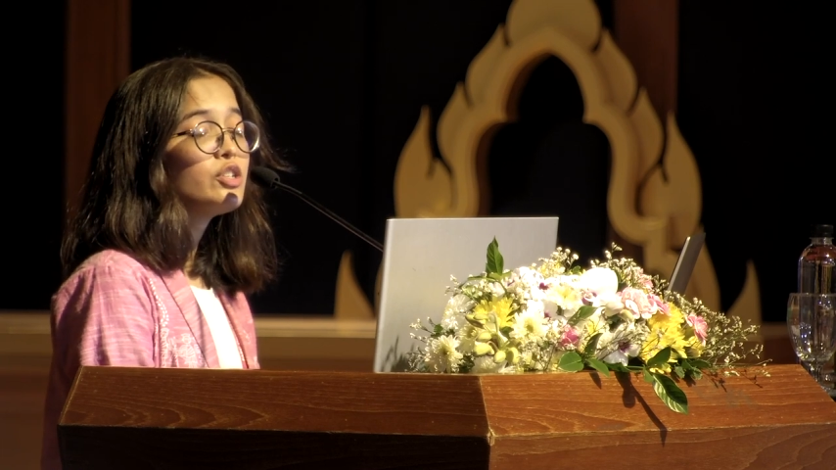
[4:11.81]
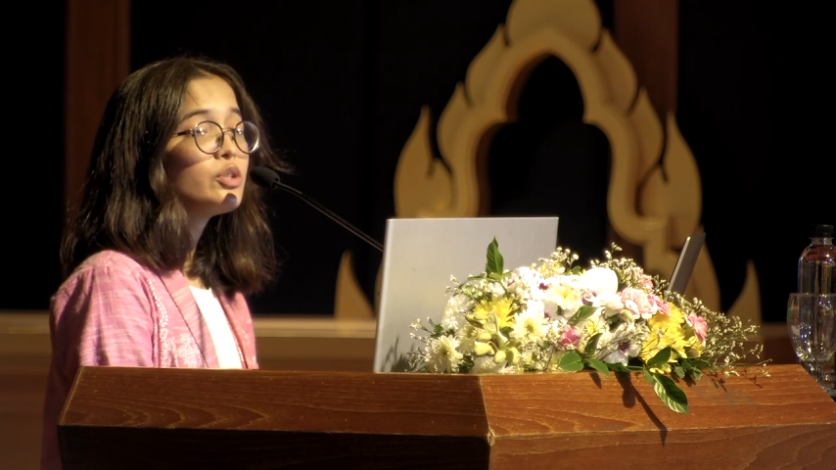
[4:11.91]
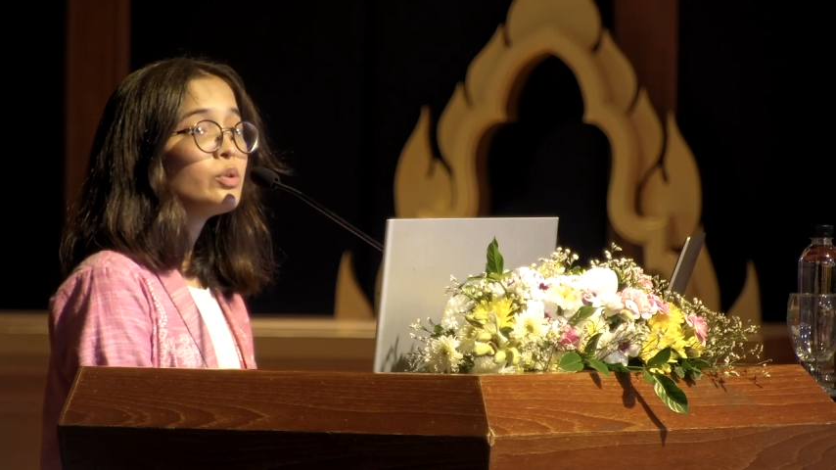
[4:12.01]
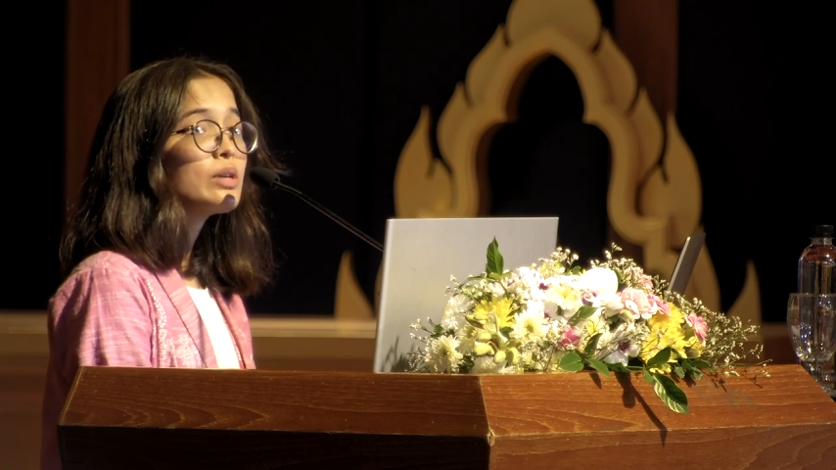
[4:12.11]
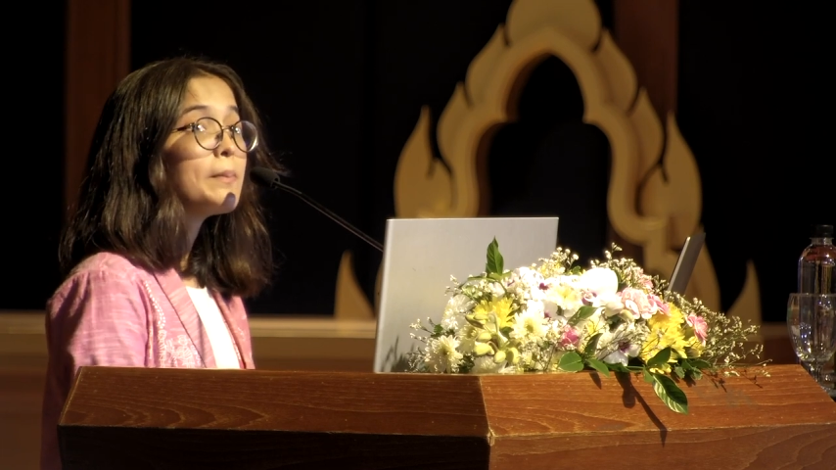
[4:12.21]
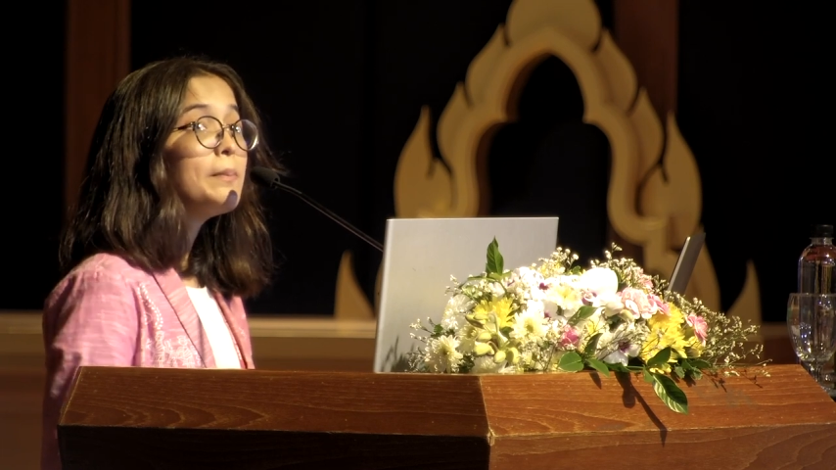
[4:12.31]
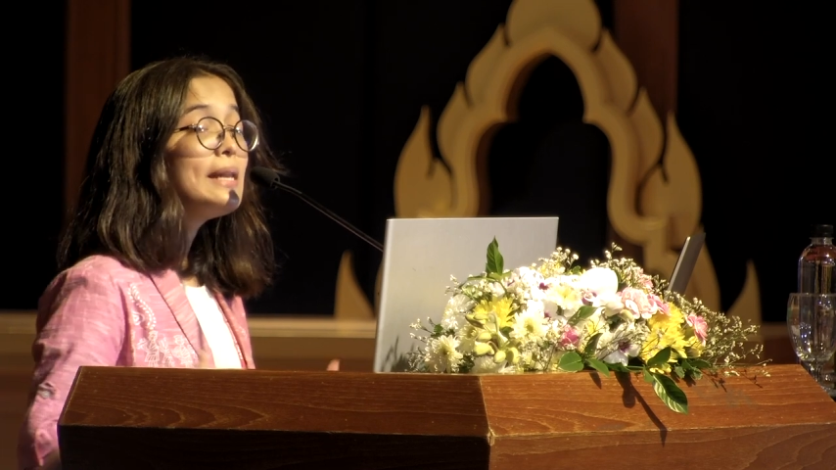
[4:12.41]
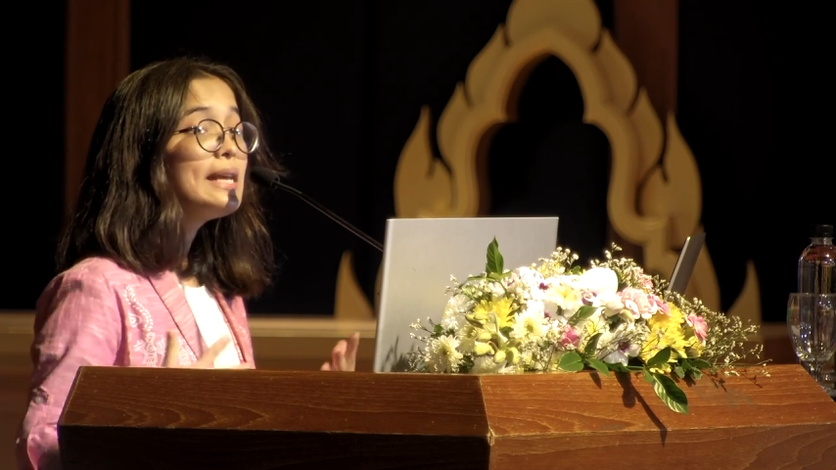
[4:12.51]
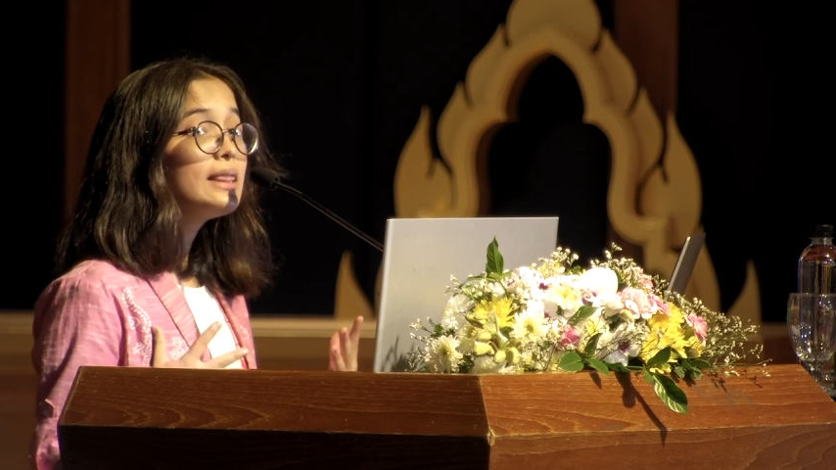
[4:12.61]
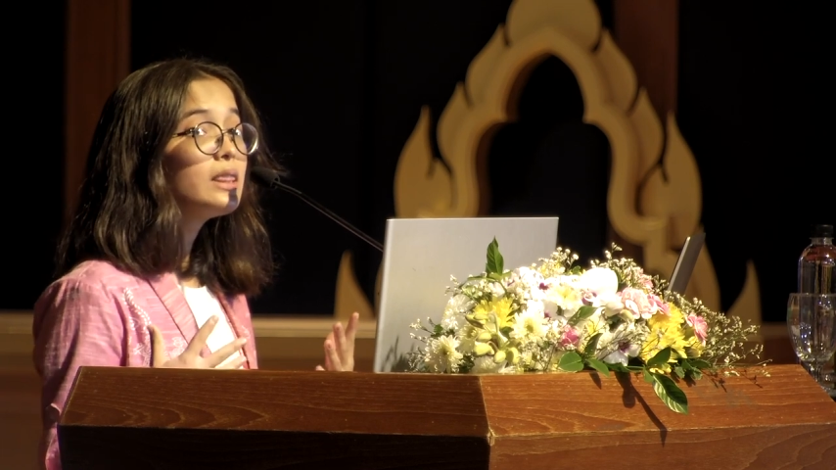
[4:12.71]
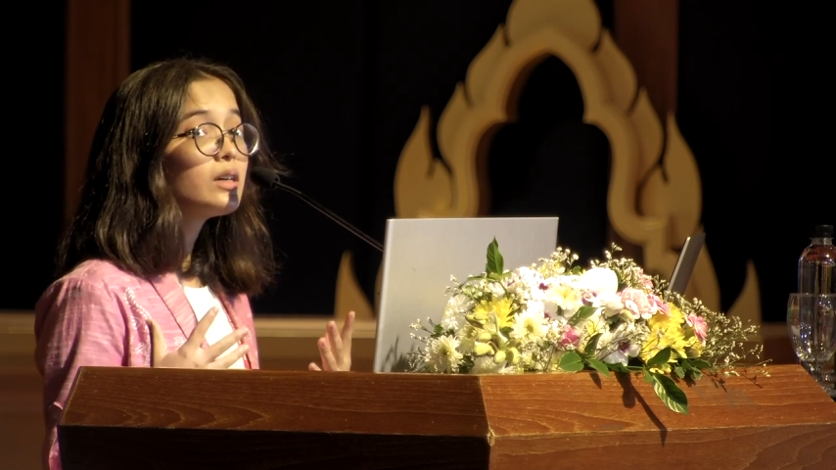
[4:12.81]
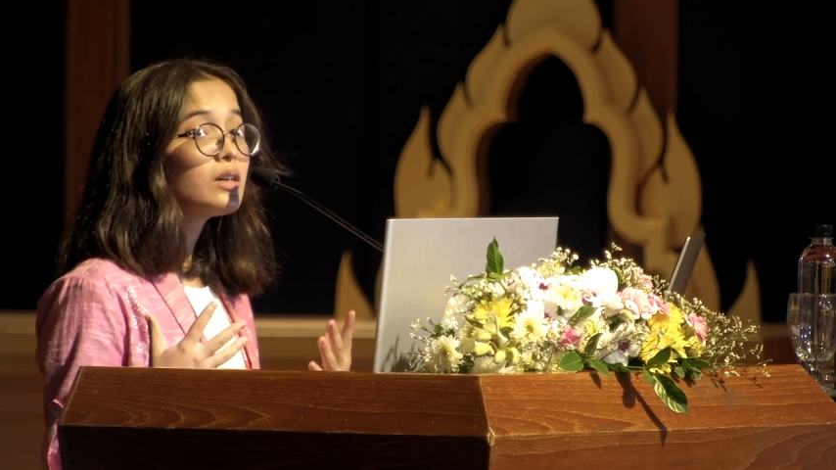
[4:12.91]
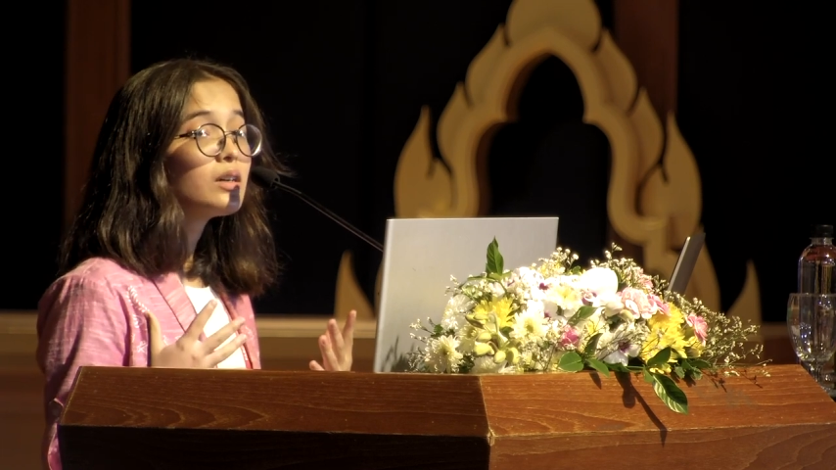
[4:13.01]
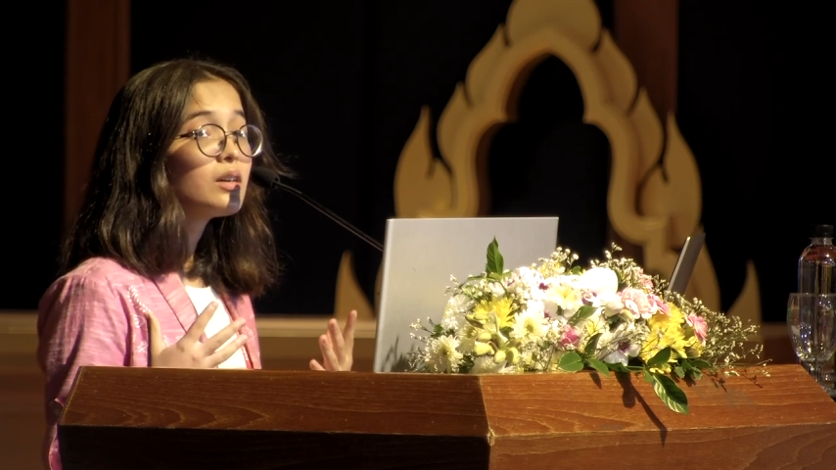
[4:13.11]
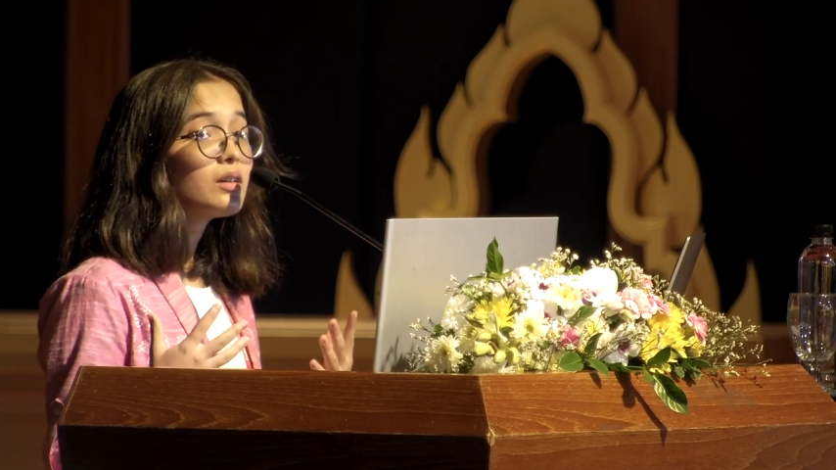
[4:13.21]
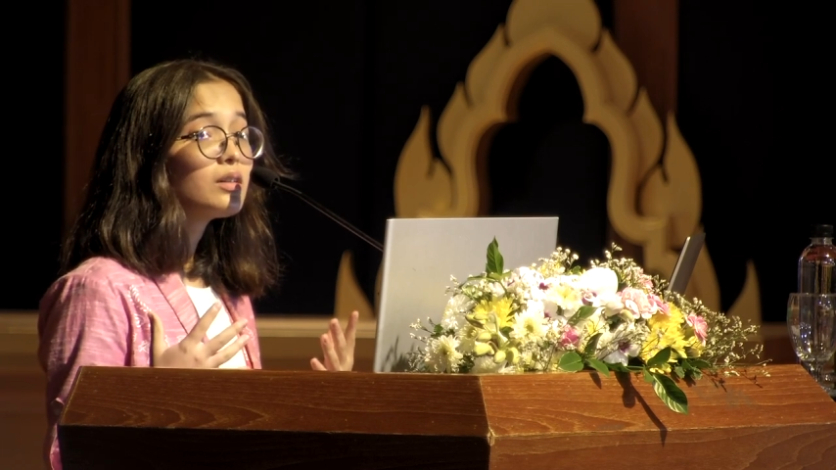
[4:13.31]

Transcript: to complete the